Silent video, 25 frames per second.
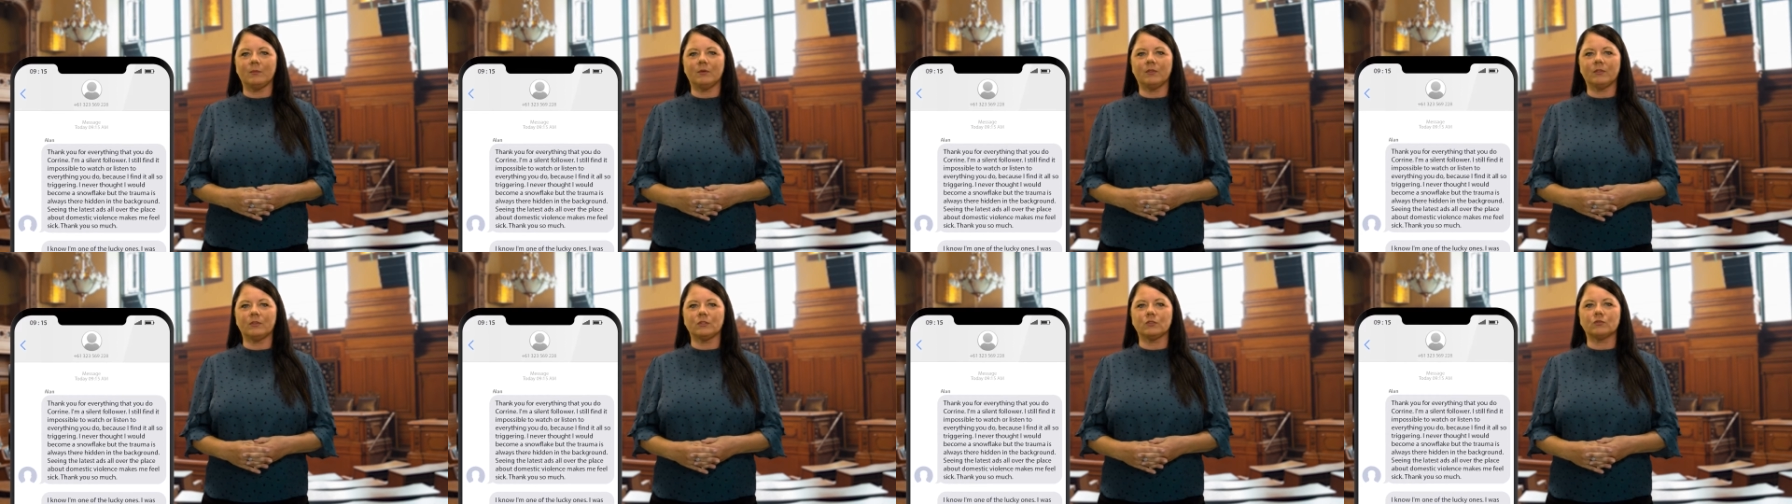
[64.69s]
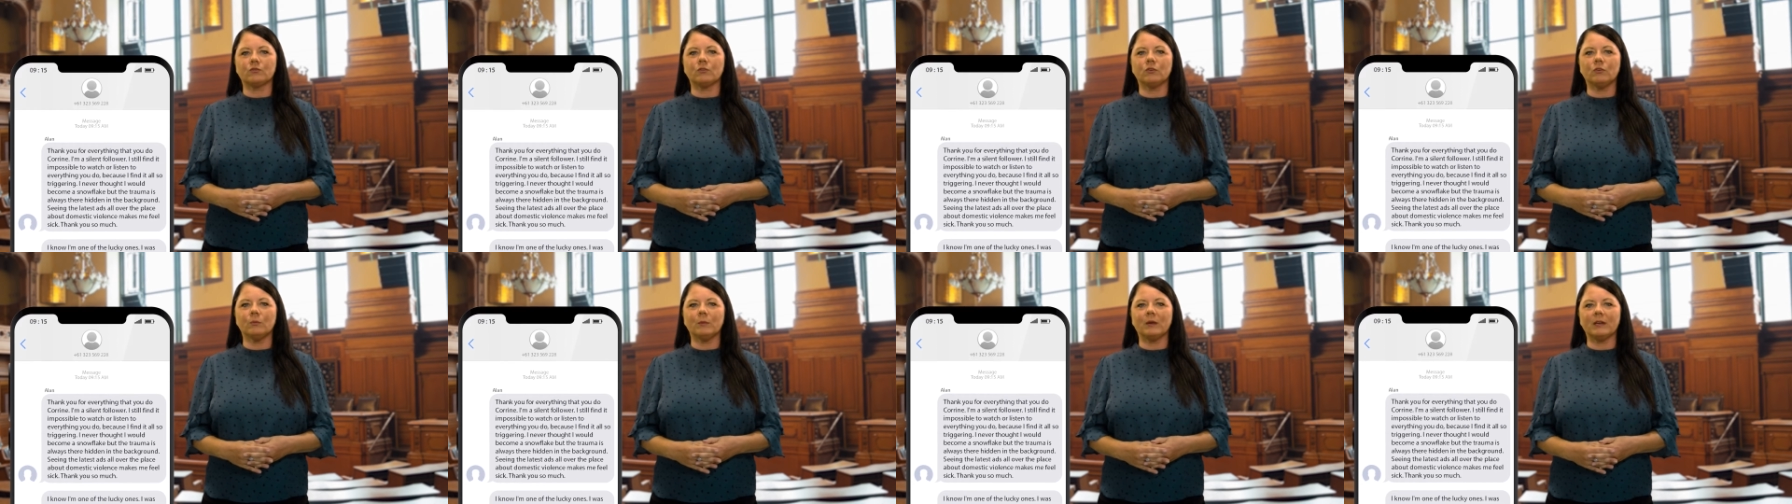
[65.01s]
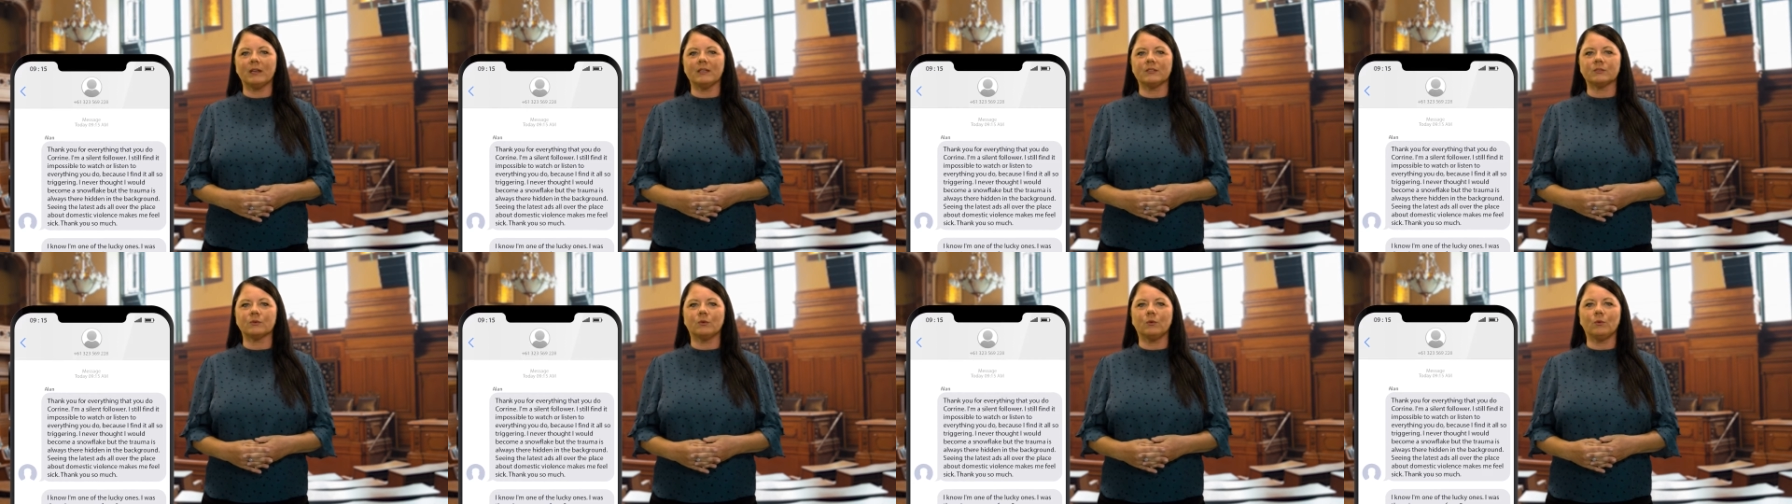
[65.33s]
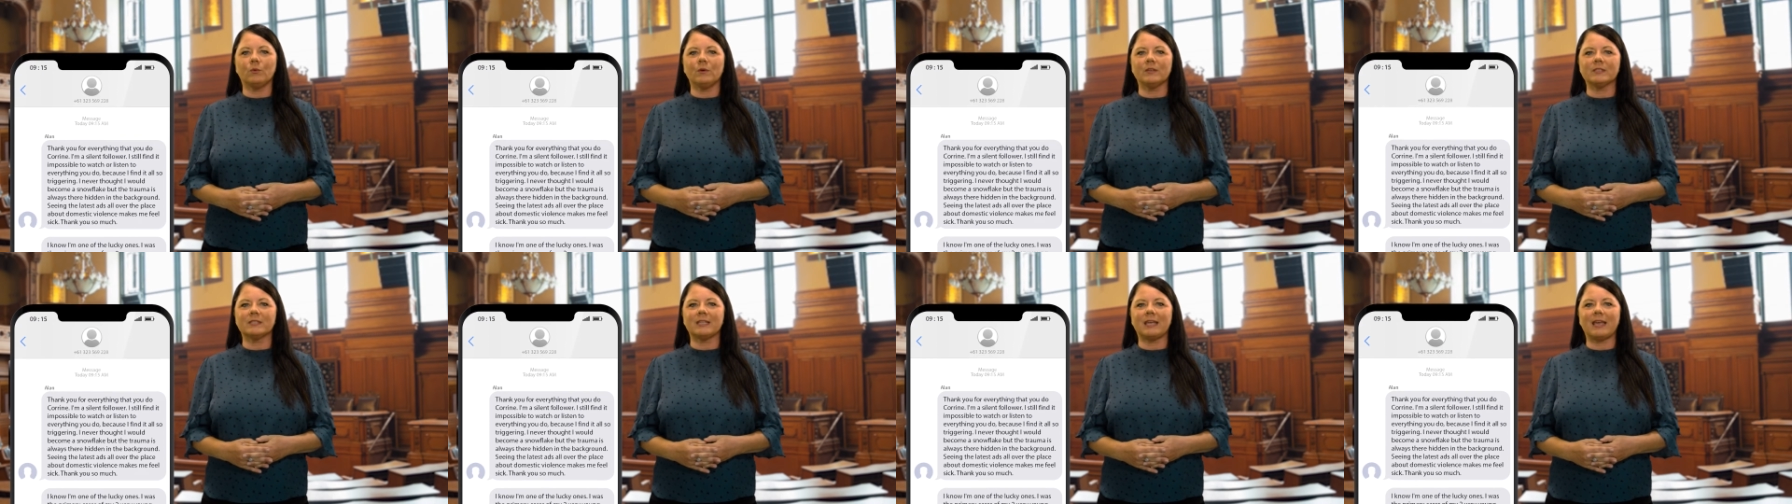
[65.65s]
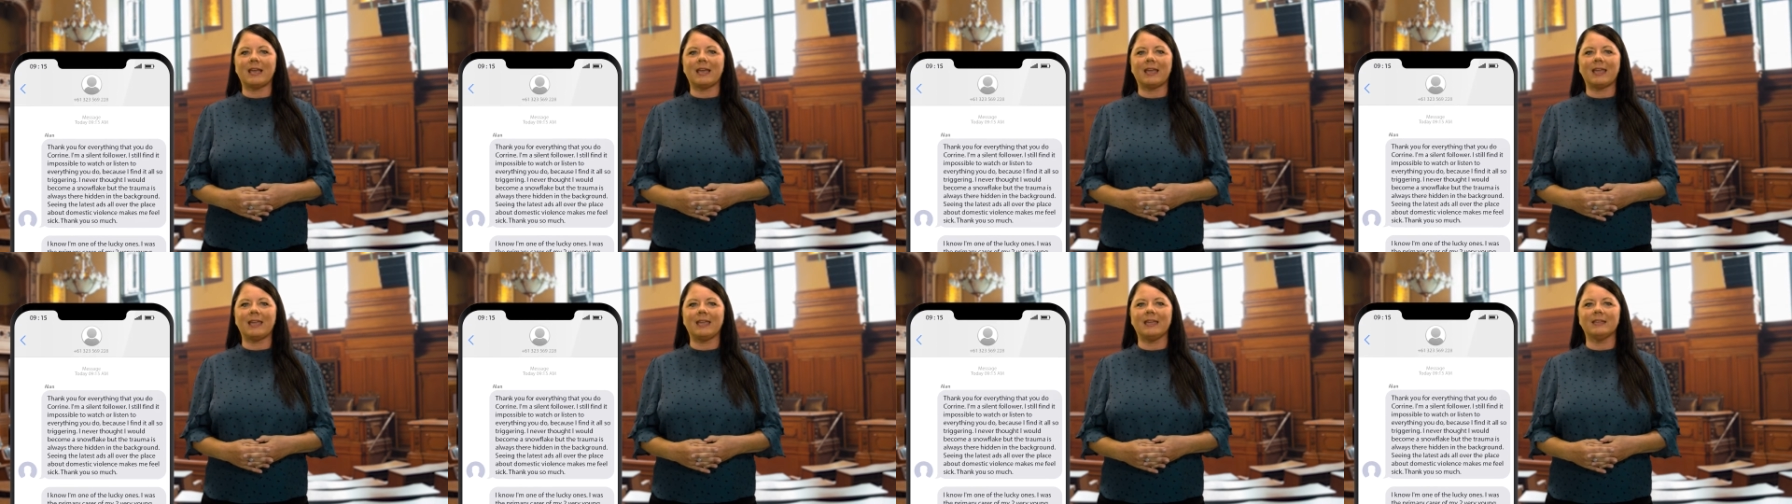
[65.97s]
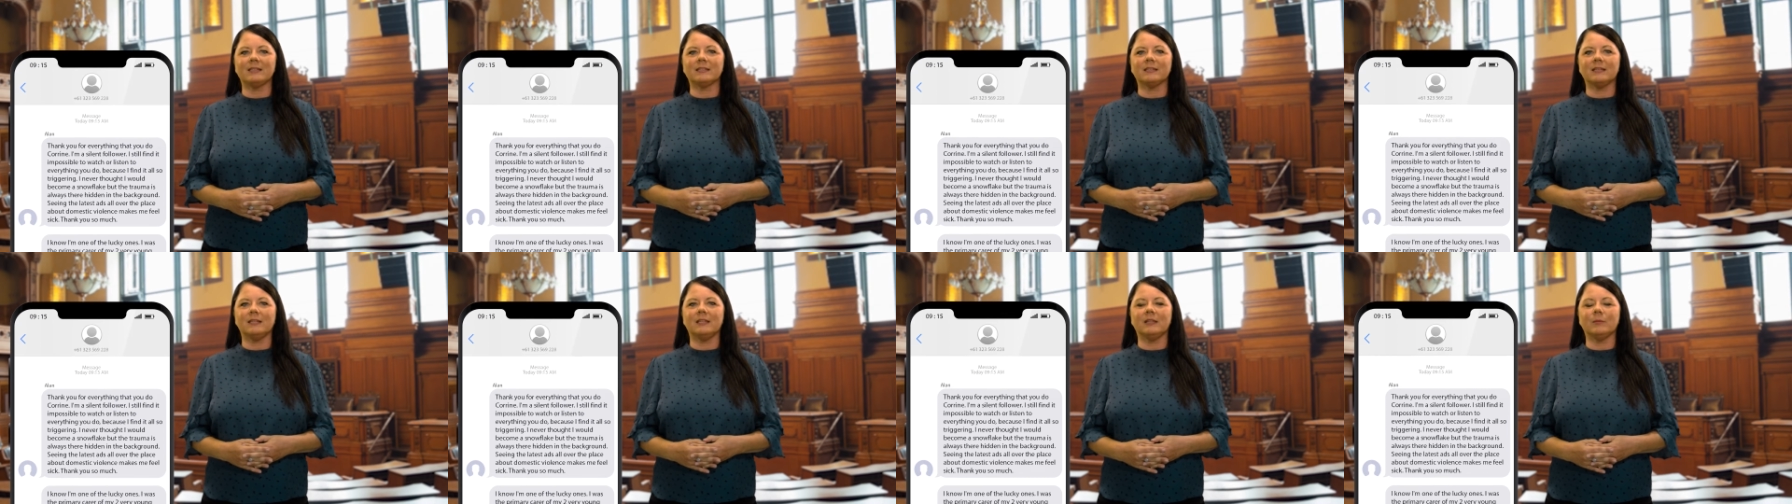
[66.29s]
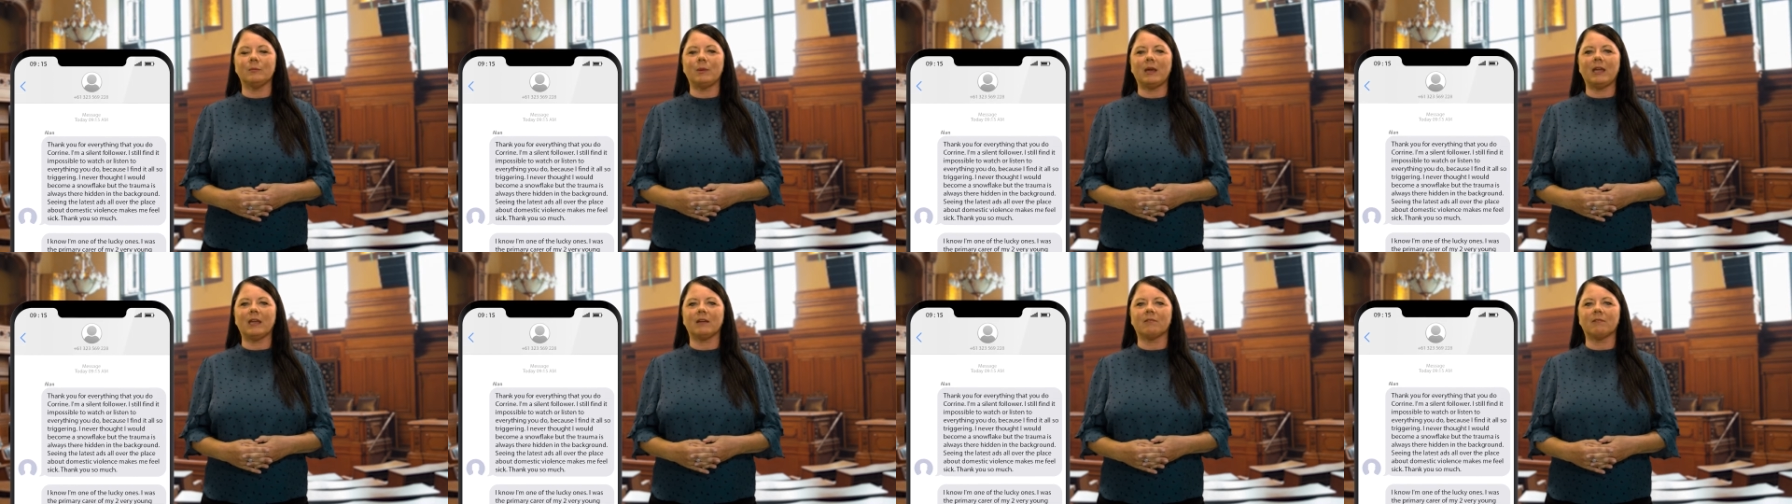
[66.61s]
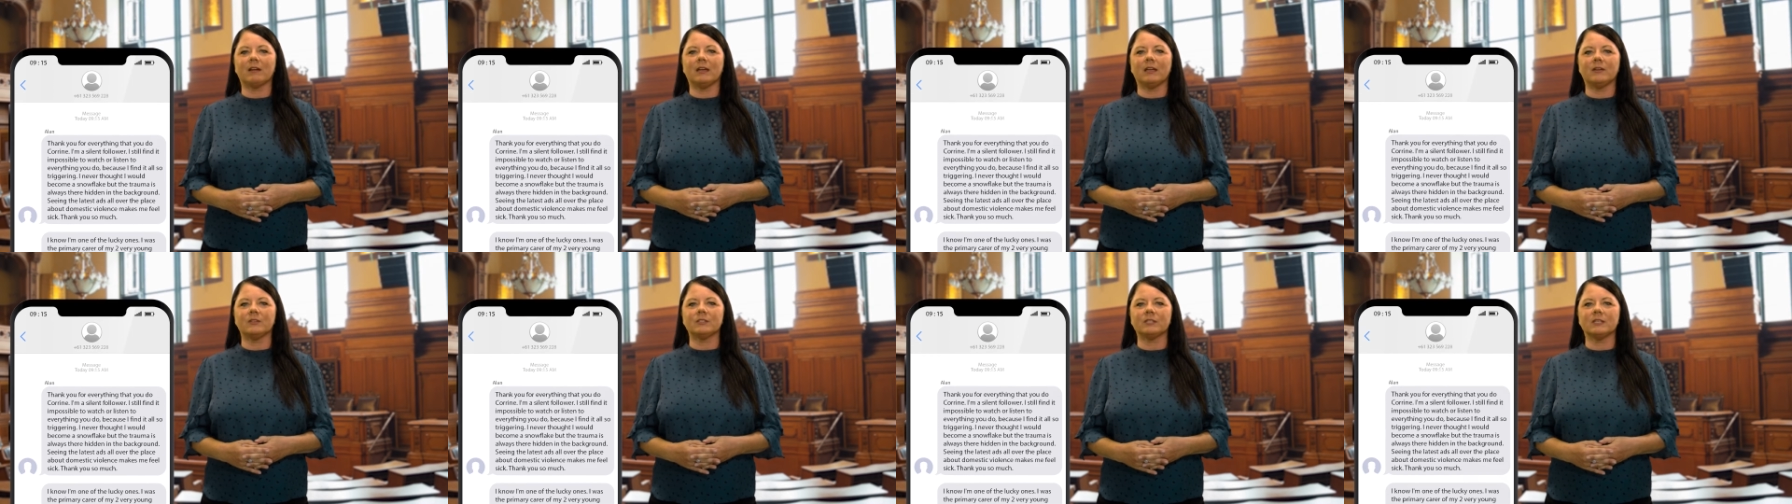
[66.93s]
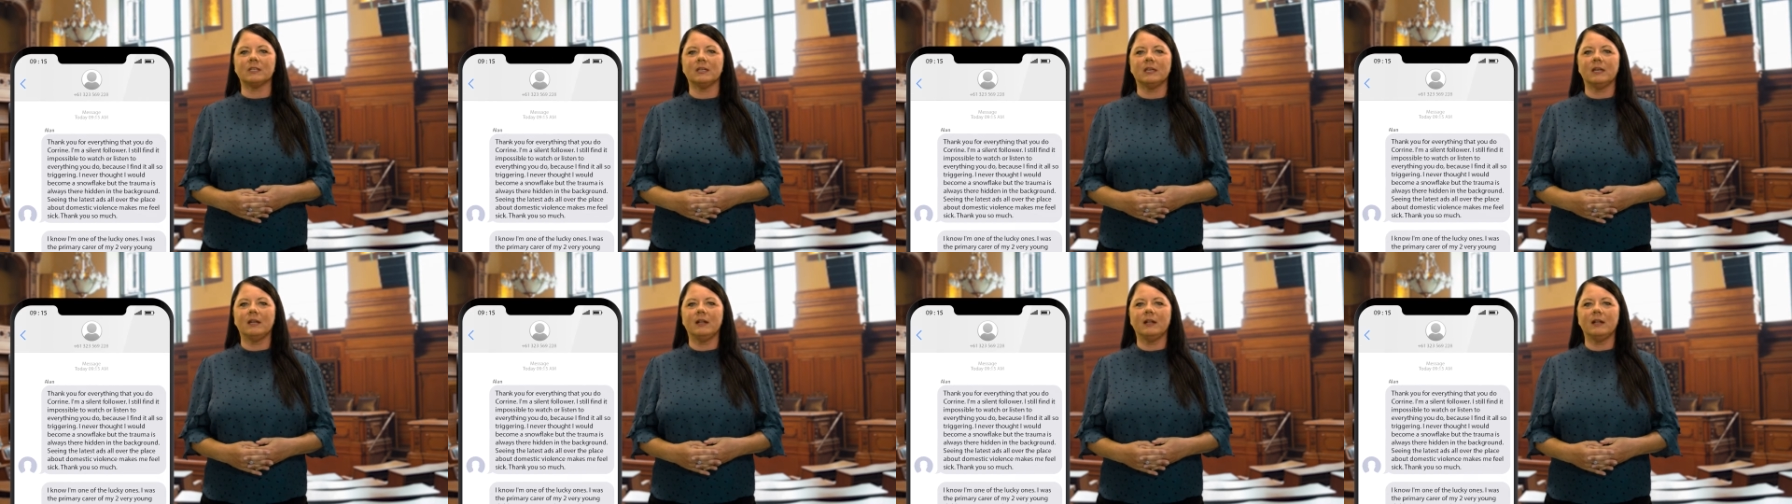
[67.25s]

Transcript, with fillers: but the trauma is always there, hidden in the background.